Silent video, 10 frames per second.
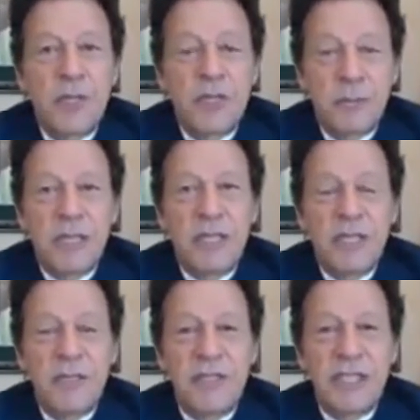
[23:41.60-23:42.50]
the
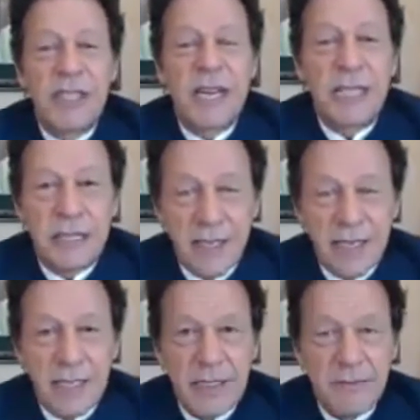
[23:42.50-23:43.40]
responsibility of ISNA is
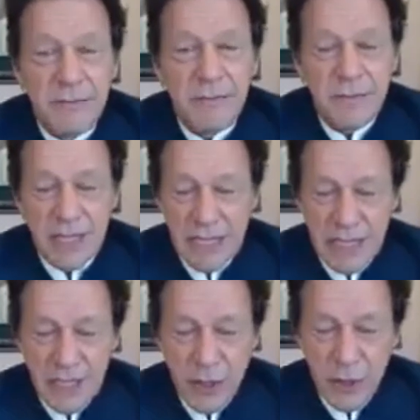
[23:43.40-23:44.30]
great.
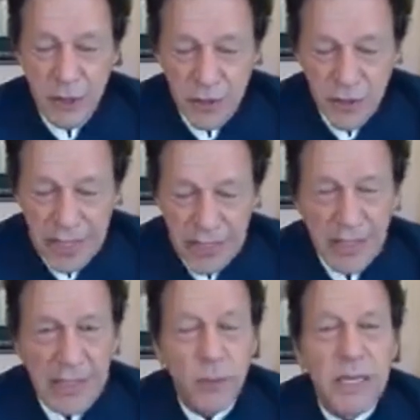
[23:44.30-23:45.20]
You should raise
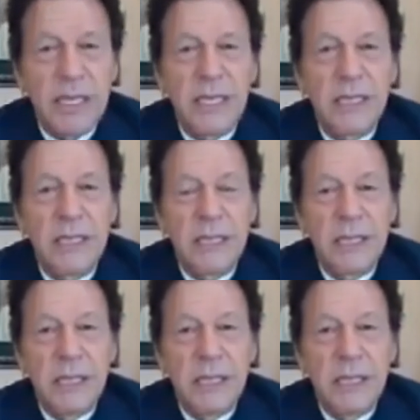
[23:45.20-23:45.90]
this awareness.